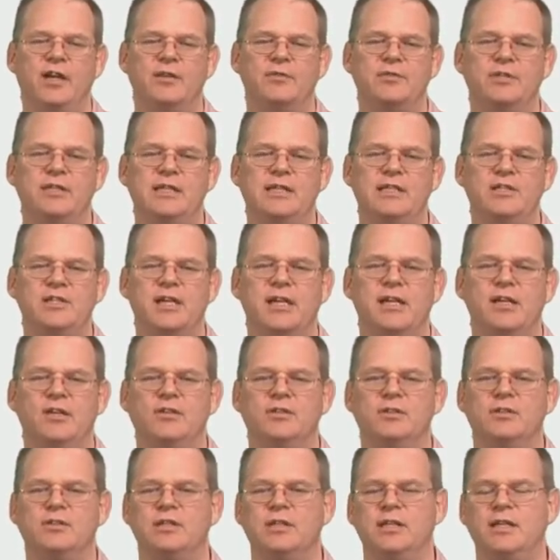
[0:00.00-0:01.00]

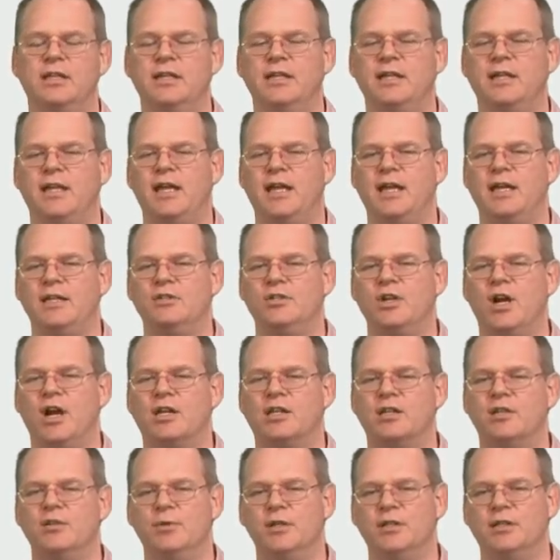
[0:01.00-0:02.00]
detailed in a
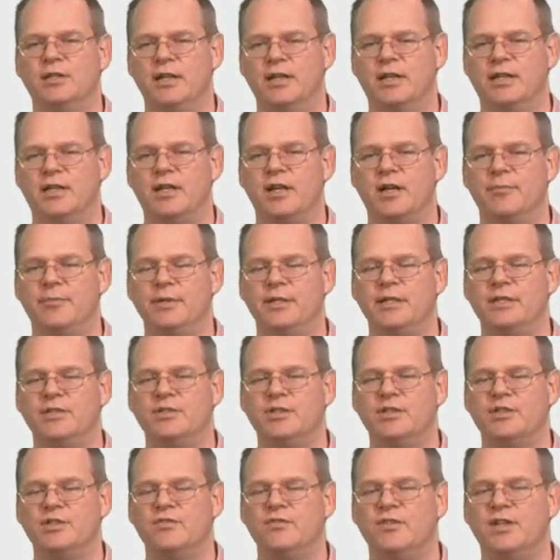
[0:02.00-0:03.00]
document that accompanies
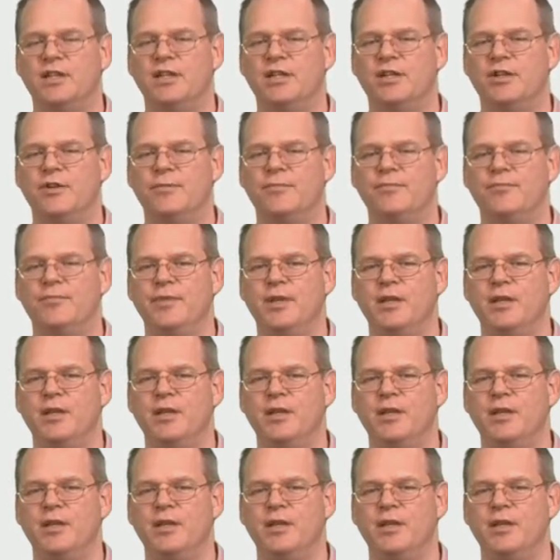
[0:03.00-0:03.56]
this video.